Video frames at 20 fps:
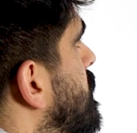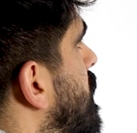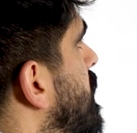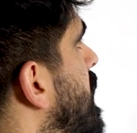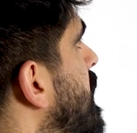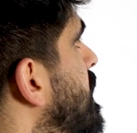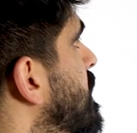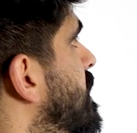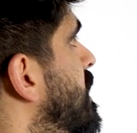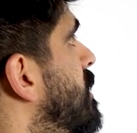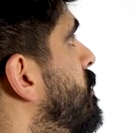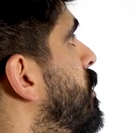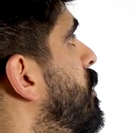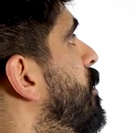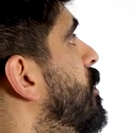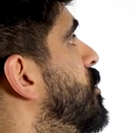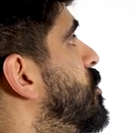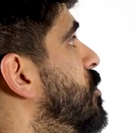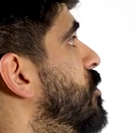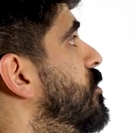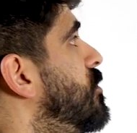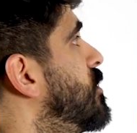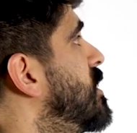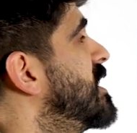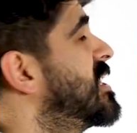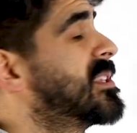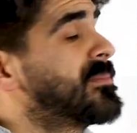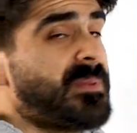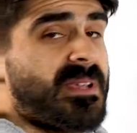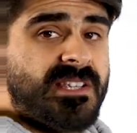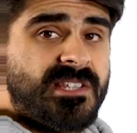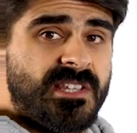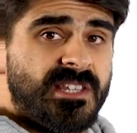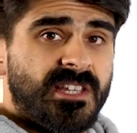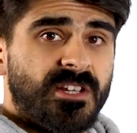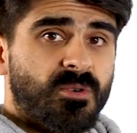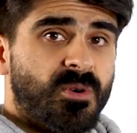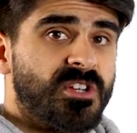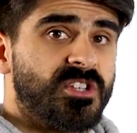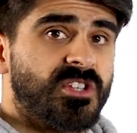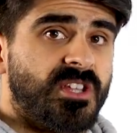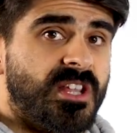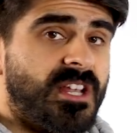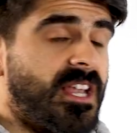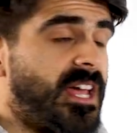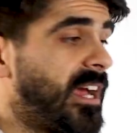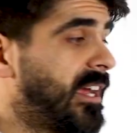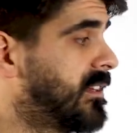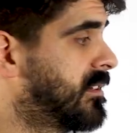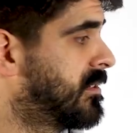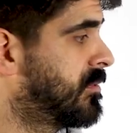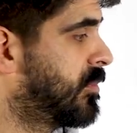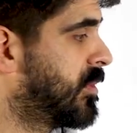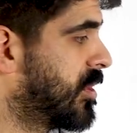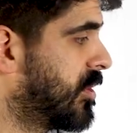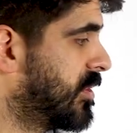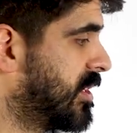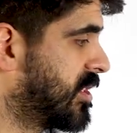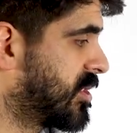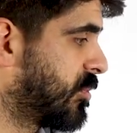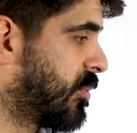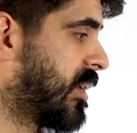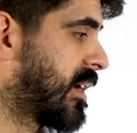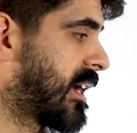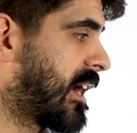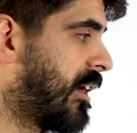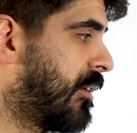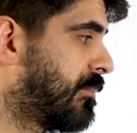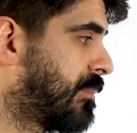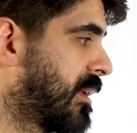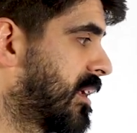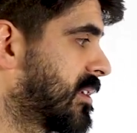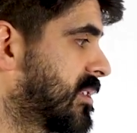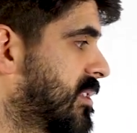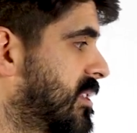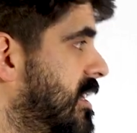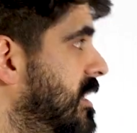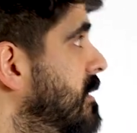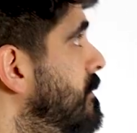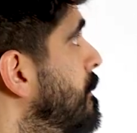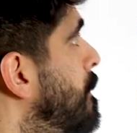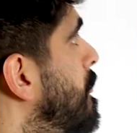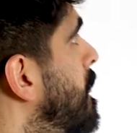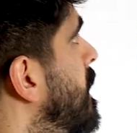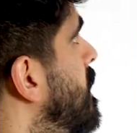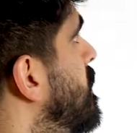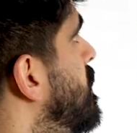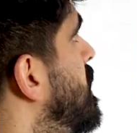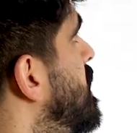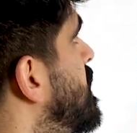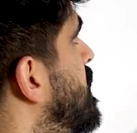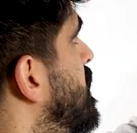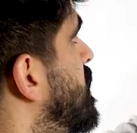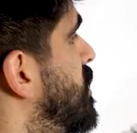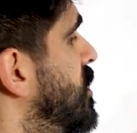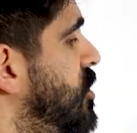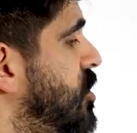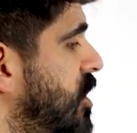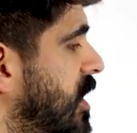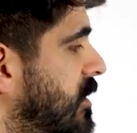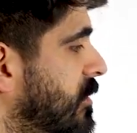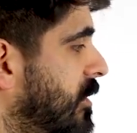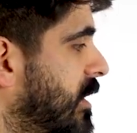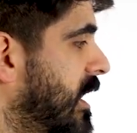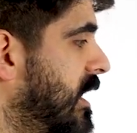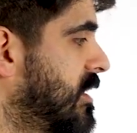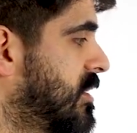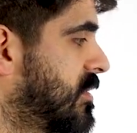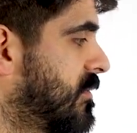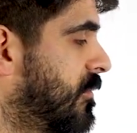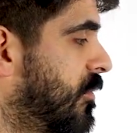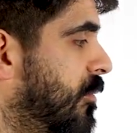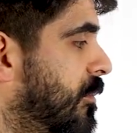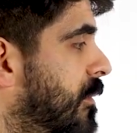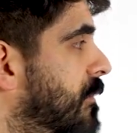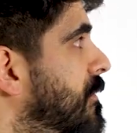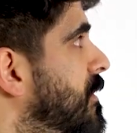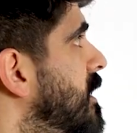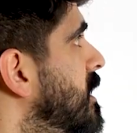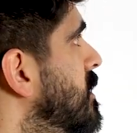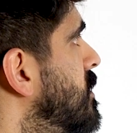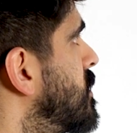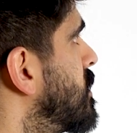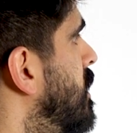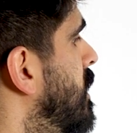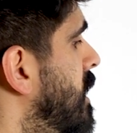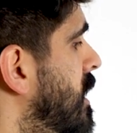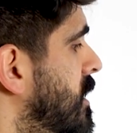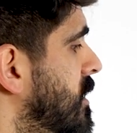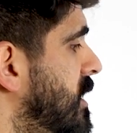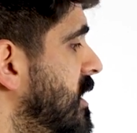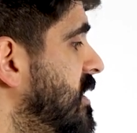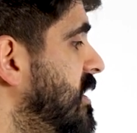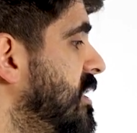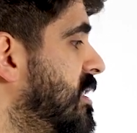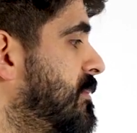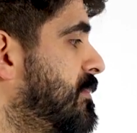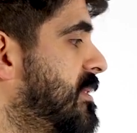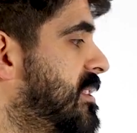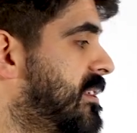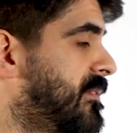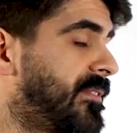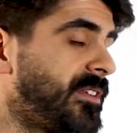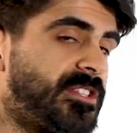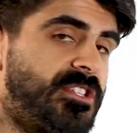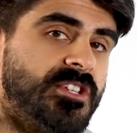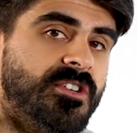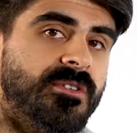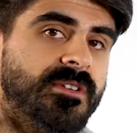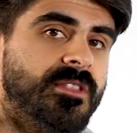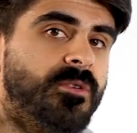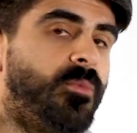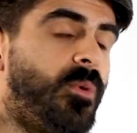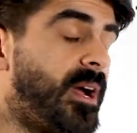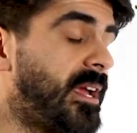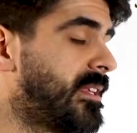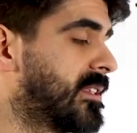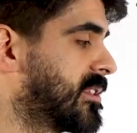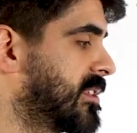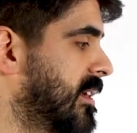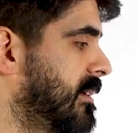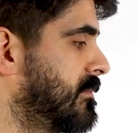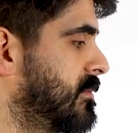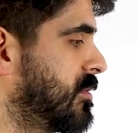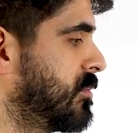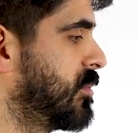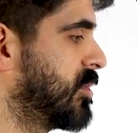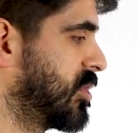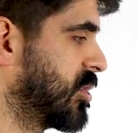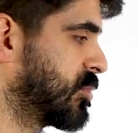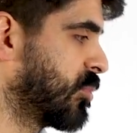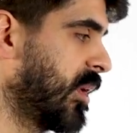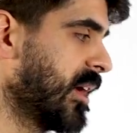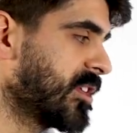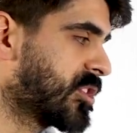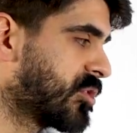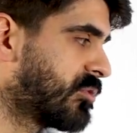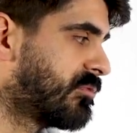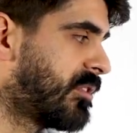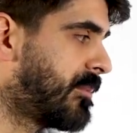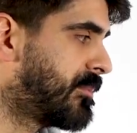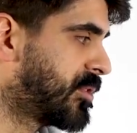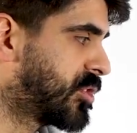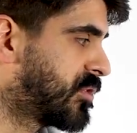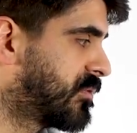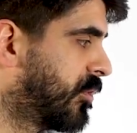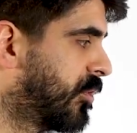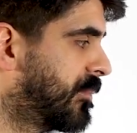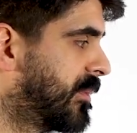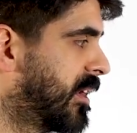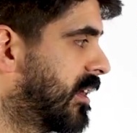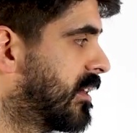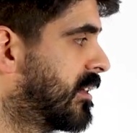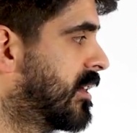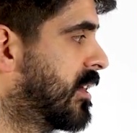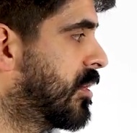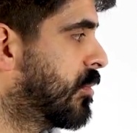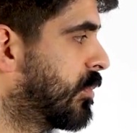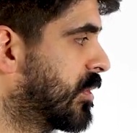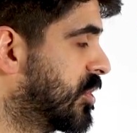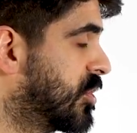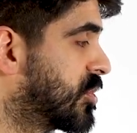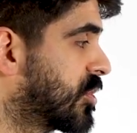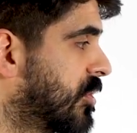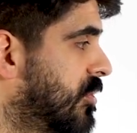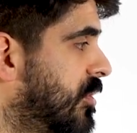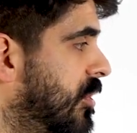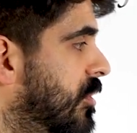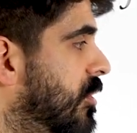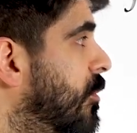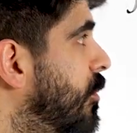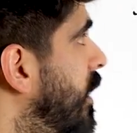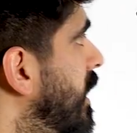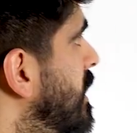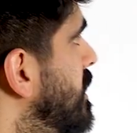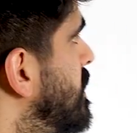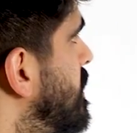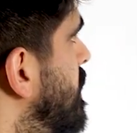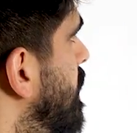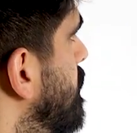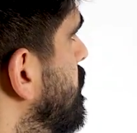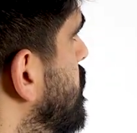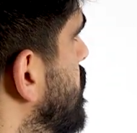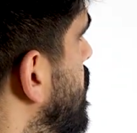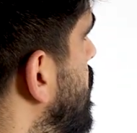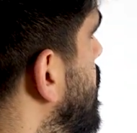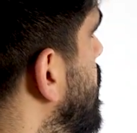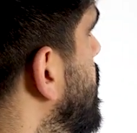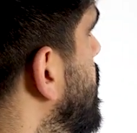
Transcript: The next thing we would do, this is basically the equation of the line. We don't need to work out plus c. This is the generalized form of this. This is specific to knowing the y-intercept, which is why it's a rubbish formula when you don't know the y-intercept.